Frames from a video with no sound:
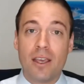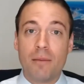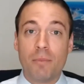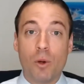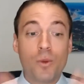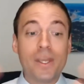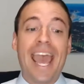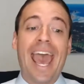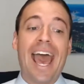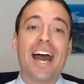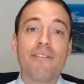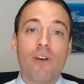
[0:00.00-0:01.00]
But we
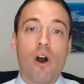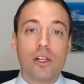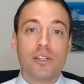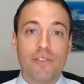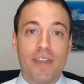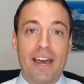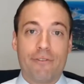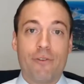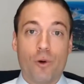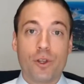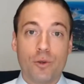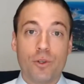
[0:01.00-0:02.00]
have all of that
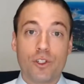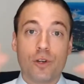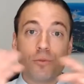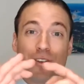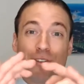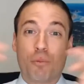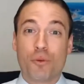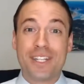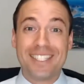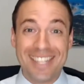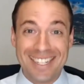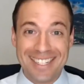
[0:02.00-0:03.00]
for you in terms of
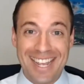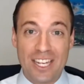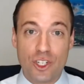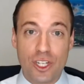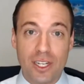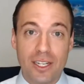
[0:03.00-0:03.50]
presentation.